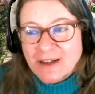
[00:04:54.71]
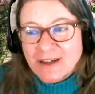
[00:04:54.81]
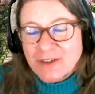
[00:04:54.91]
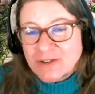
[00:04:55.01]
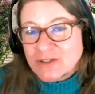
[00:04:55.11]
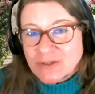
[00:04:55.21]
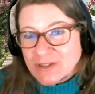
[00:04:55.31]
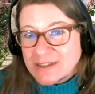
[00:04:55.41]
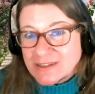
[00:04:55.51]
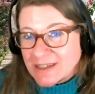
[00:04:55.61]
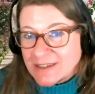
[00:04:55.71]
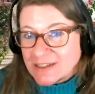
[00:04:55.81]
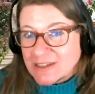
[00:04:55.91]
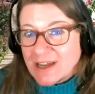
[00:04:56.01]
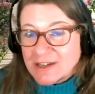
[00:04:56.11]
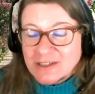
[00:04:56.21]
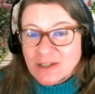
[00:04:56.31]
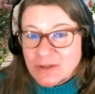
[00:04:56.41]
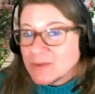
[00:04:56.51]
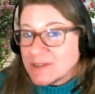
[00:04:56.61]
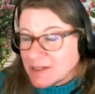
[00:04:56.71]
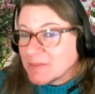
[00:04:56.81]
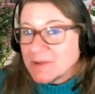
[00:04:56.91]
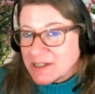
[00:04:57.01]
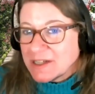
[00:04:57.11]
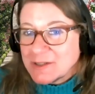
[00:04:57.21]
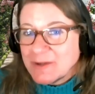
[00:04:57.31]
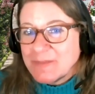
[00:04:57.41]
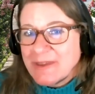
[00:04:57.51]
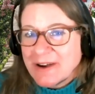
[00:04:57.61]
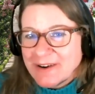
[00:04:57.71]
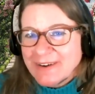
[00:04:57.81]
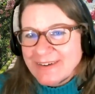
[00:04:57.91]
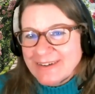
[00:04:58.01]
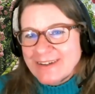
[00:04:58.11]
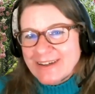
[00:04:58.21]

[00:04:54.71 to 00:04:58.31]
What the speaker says: Other stories say that she actually threw a temper tantrum there